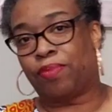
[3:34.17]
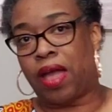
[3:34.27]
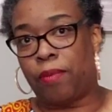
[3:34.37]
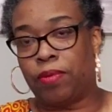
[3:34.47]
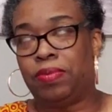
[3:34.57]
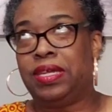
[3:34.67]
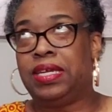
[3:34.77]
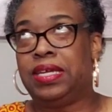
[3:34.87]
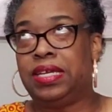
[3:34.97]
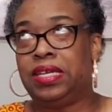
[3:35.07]

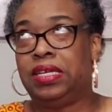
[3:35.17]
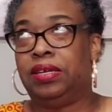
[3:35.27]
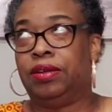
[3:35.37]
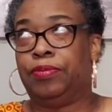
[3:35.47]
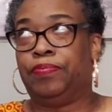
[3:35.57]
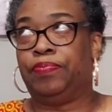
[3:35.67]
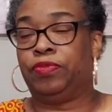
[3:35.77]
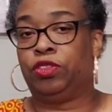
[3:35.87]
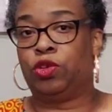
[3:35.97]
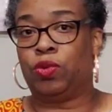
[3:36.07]
Probably
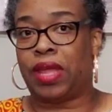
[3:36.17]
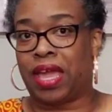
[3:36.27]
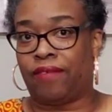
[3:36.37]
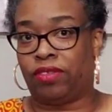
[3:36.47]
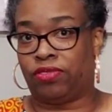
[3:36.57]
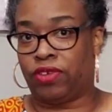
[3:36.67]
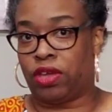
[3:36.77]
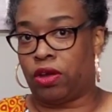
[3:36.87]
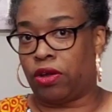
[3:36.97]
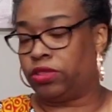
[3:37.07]
2.5 to 3
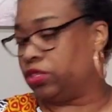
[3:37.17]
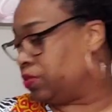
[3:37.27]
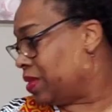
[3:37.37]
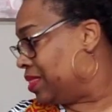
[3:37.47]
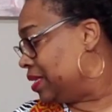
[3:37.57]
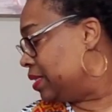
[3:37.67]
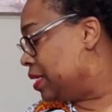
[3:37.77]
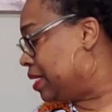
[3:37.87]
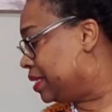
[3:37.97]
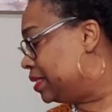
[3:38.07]
yards is what this
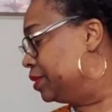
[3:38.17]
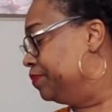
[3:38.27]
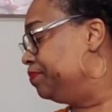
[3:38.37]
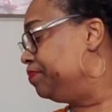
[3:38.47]
is.